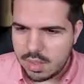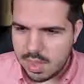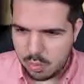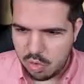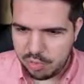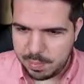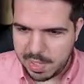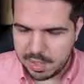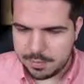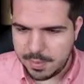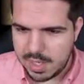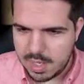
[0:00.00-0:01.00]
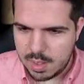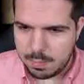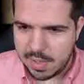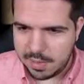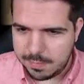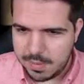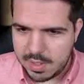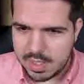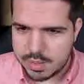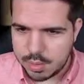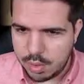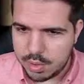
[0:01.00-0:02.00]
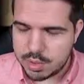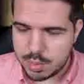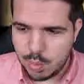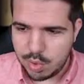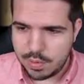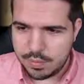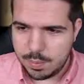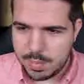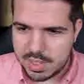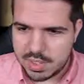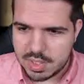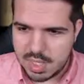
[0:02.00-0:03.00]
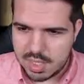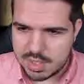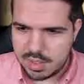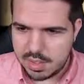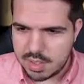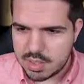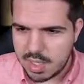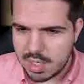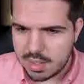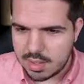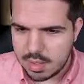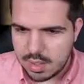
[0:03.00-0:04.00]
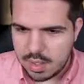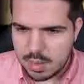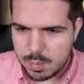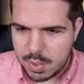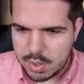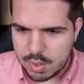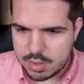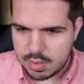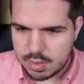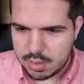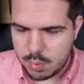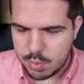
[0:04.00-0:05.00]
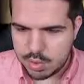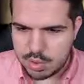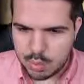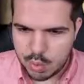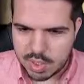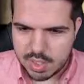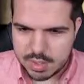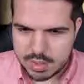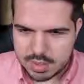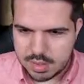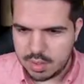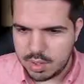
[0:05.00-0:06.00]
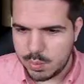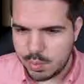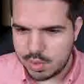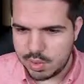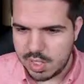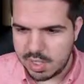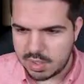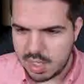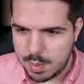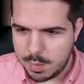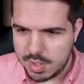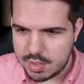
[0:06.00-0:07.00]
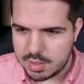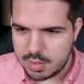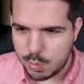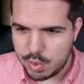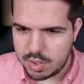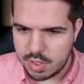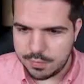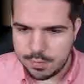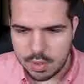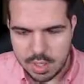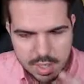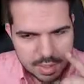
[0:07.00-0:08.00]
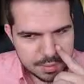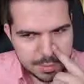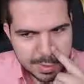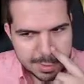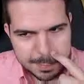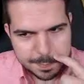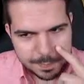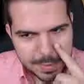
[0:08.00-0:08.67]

Then we have Backfire. Backfire is also one of the best cards in this deck, because you want to draw cards, you want to take damage, you want a full hand, right?